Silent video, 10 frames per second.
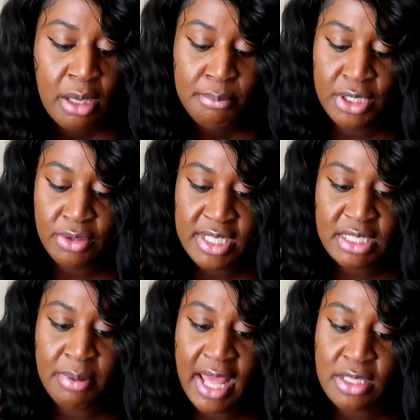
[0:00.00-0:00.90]
beauty
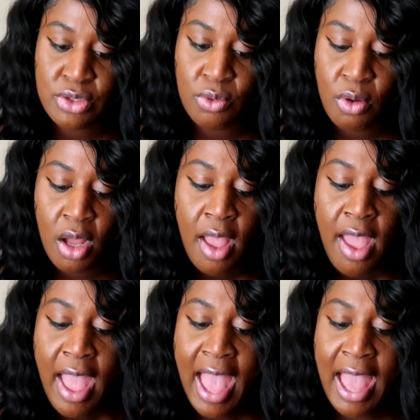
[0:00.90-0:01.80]
supply store
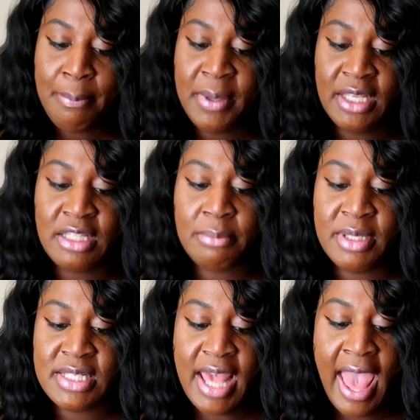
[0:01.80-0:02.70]
i picked up
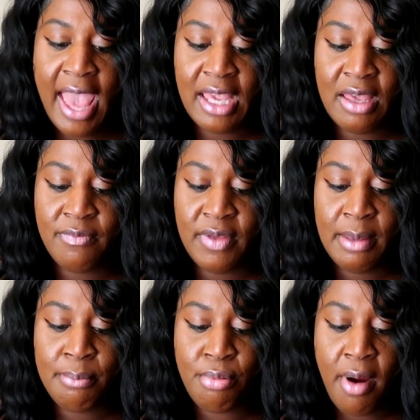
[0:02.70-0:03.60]
this i
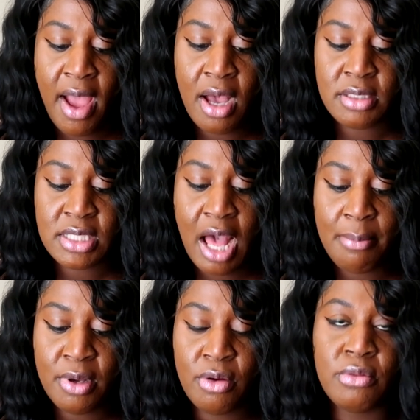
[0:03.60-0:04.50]
envy brow
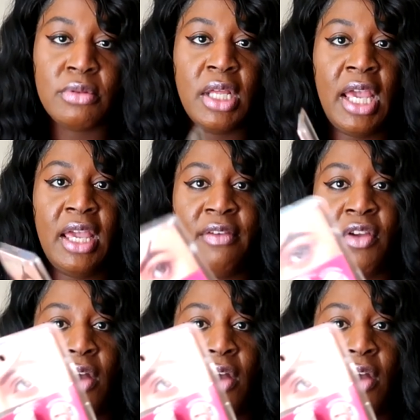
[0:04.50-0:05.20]
top coat and if